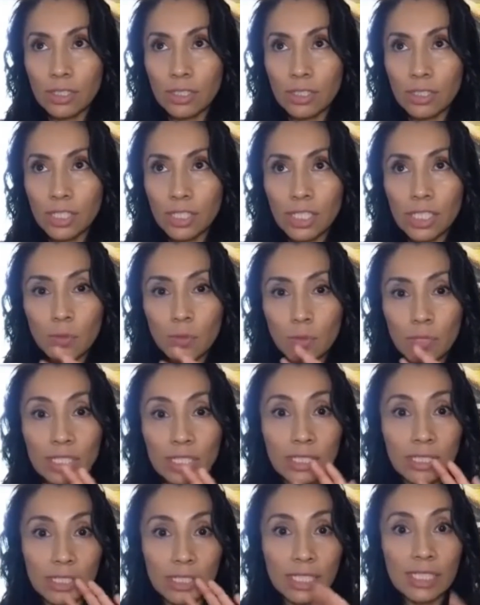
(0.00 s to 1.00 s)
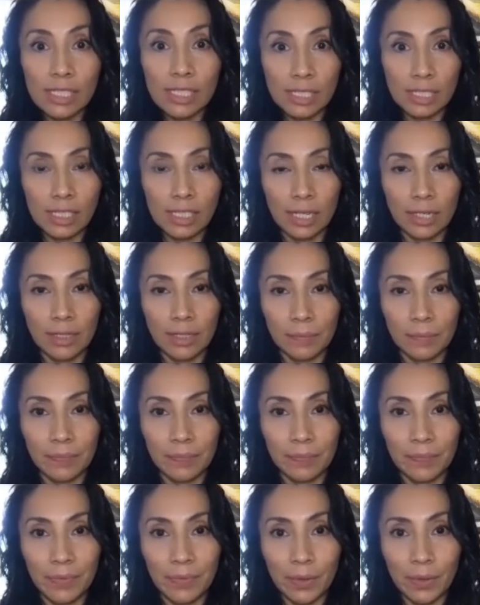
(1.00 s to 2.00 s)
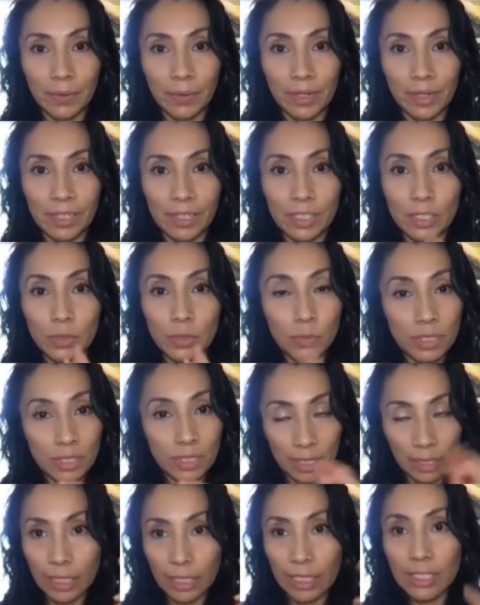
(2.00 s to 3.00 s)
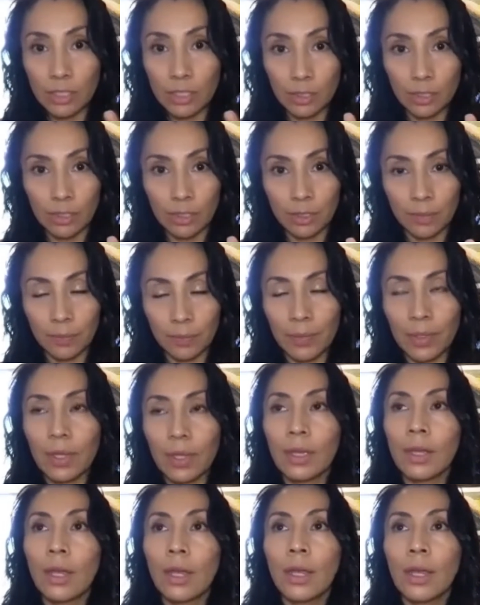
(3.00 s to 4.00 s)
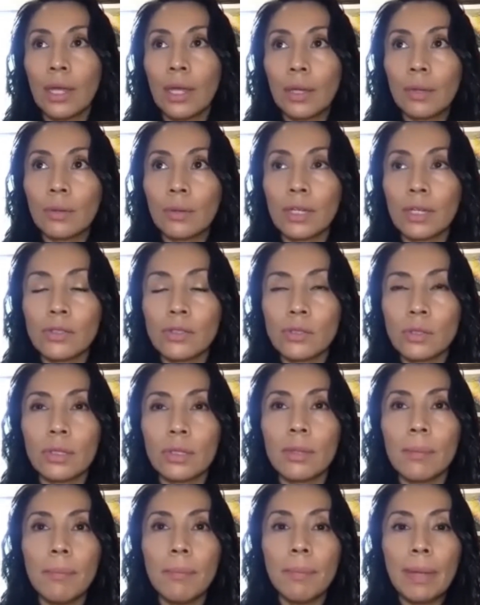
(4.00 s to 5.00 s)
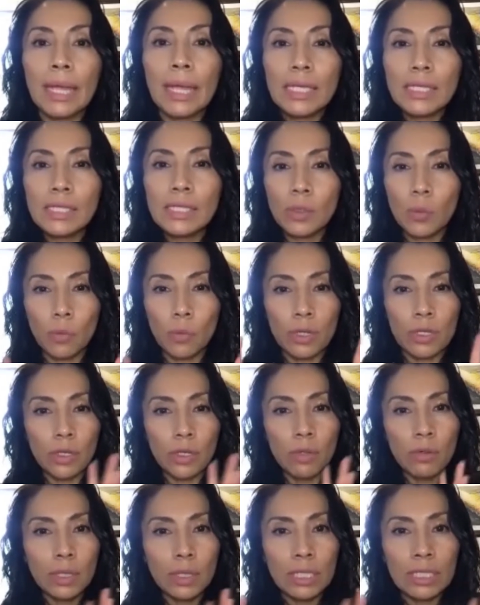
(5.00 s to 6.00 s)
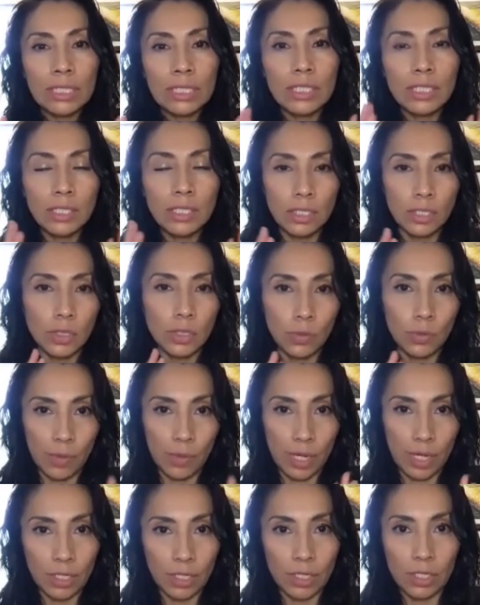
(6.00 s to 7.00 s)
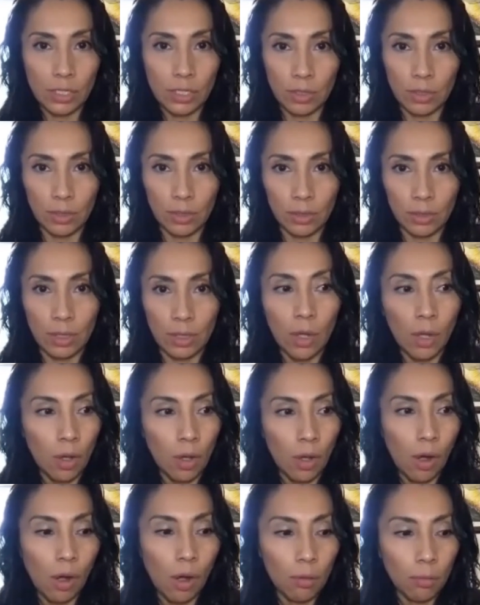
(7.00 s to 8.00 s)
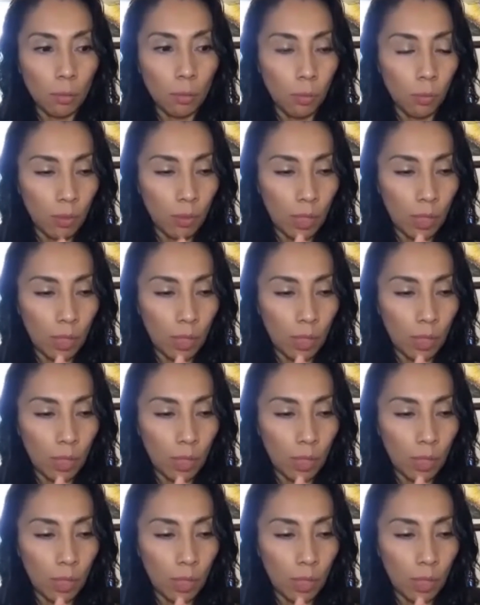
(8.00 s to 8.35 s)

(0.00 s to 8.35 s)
she was listening. Okay, she was the listener. Okay, so the best when you are in the situation of